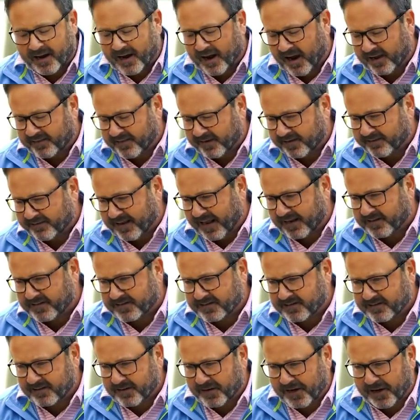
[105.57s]
I think
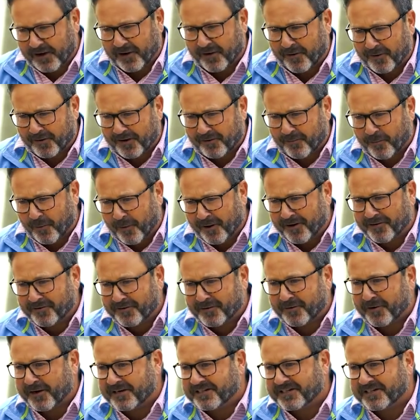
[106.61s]
that's you know one of the
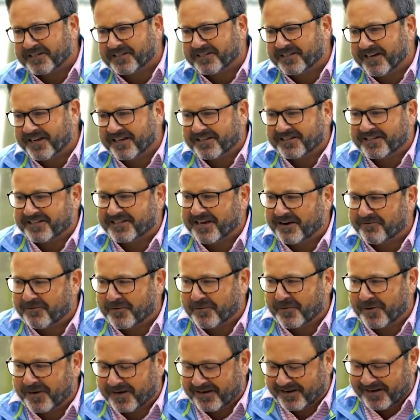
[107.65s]
craziest things is
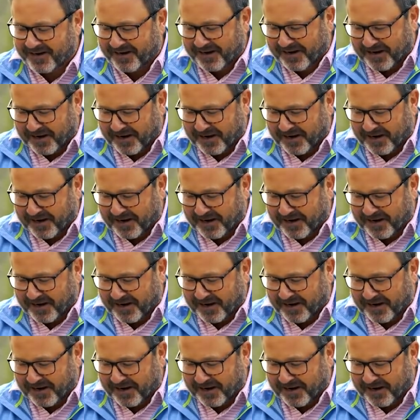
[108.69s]
everyone